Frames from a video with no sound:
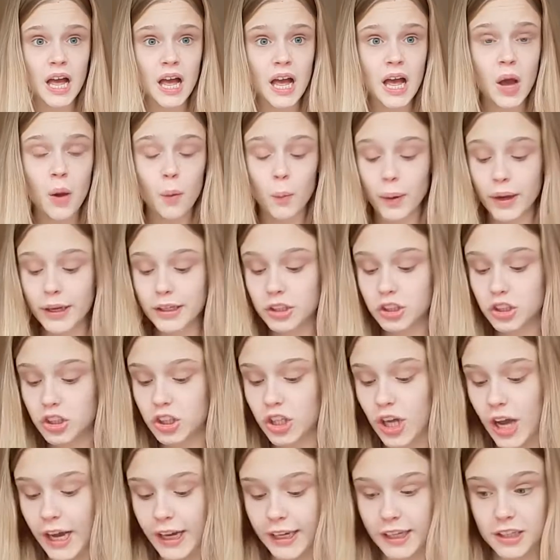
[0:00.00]
which I
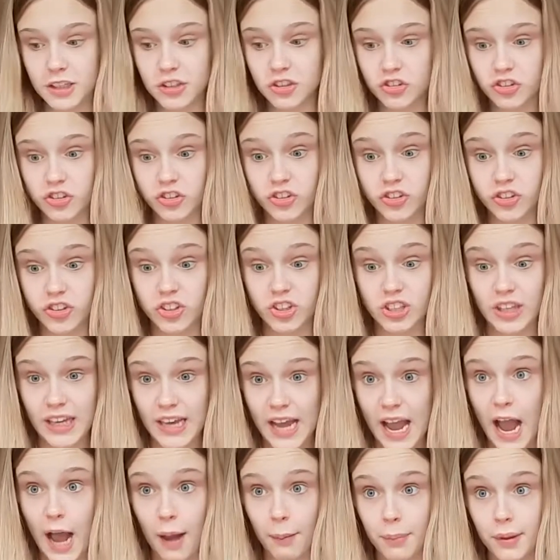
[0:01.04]
can just see it
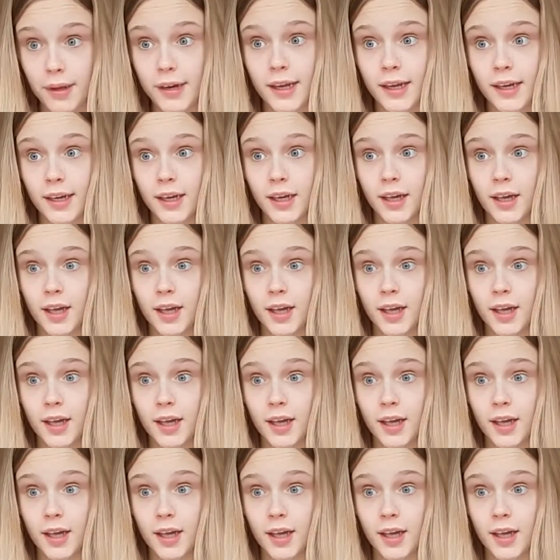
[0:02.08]
happening.